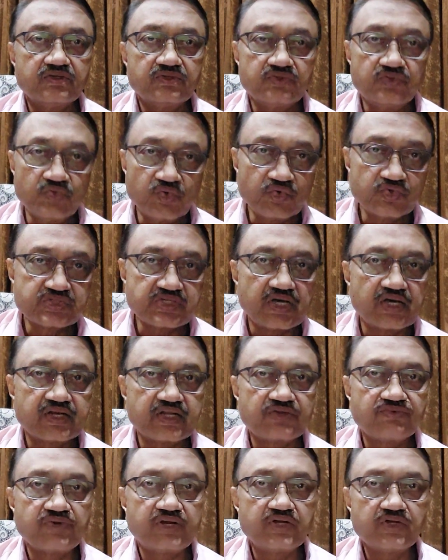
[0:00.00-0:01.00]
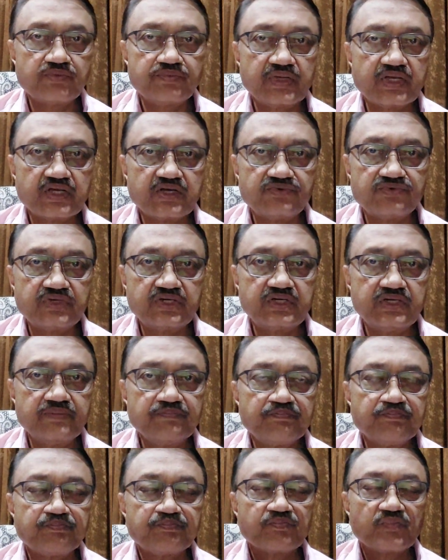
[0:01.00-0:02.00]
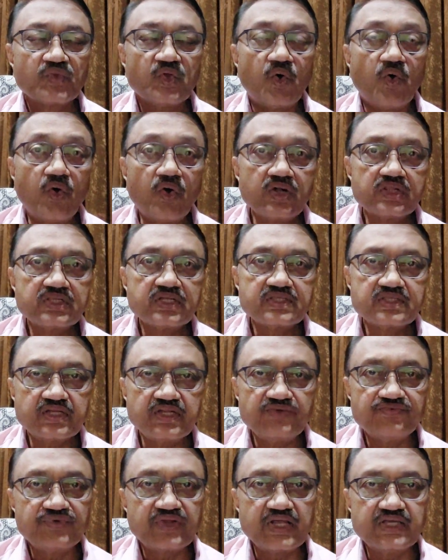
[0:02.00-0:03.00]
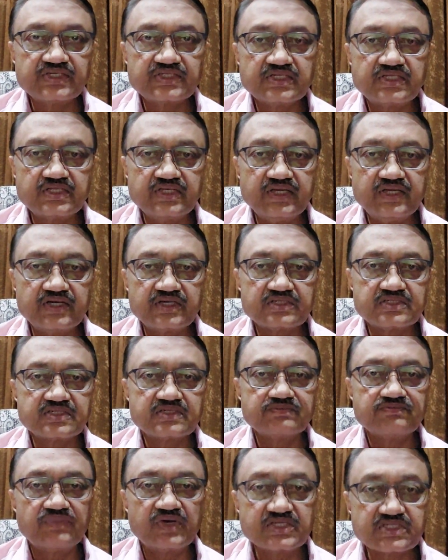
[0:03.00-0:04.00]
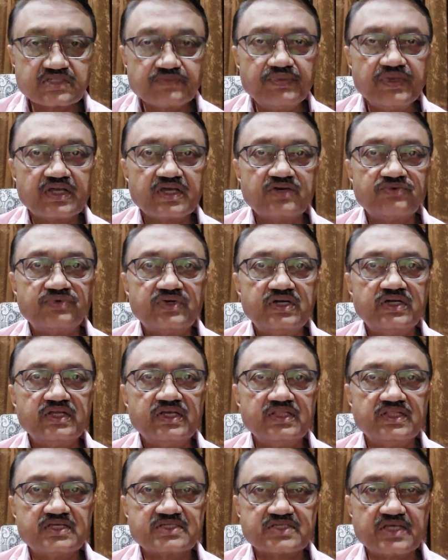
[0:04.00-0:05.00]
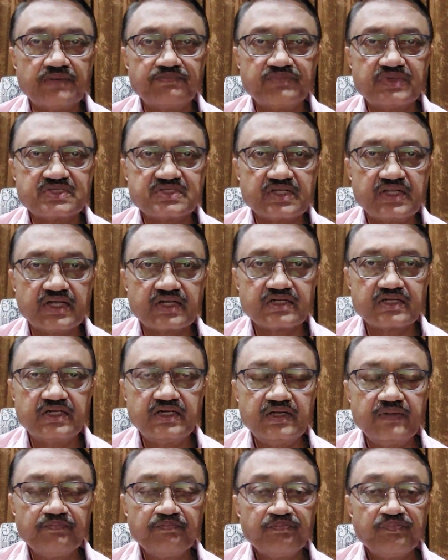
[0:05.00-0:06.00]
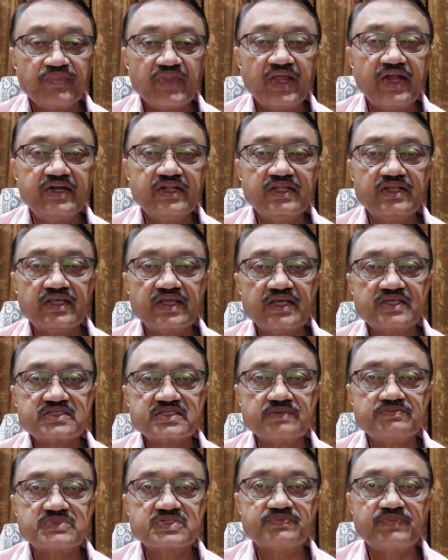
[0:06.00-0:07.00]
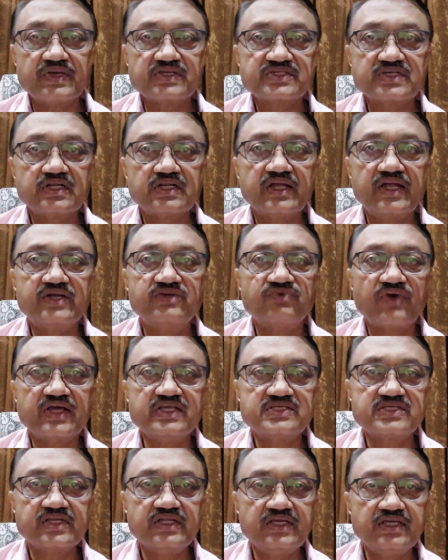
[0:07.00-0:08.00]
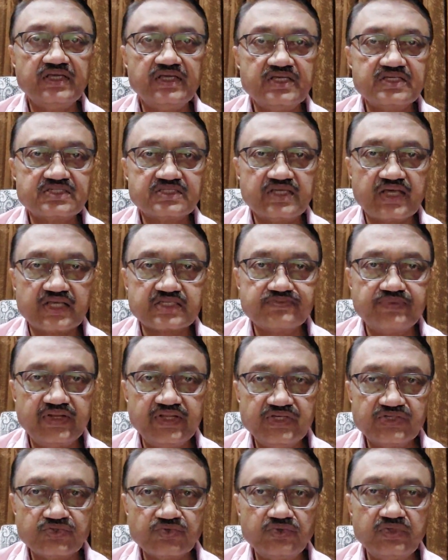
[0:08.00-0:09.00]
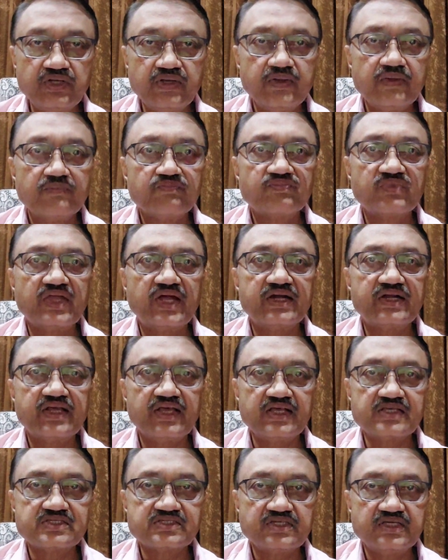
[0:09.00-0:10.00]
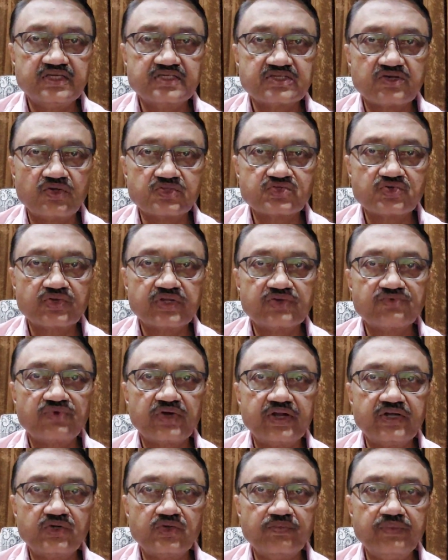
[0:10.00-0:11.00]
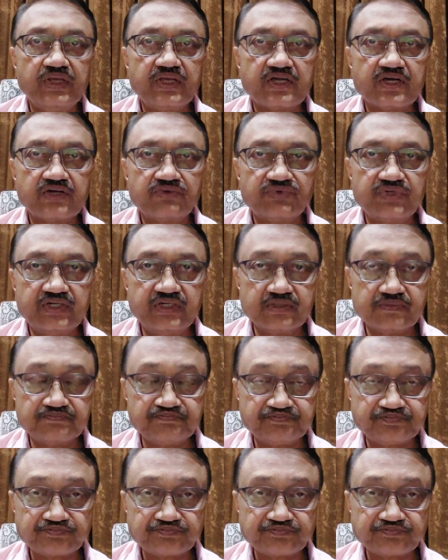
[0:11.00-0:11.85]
those are required to be covered. All the 3 financial years must be covered in the sample selected, and in case some special advisory has been issued, that is also required to be covered.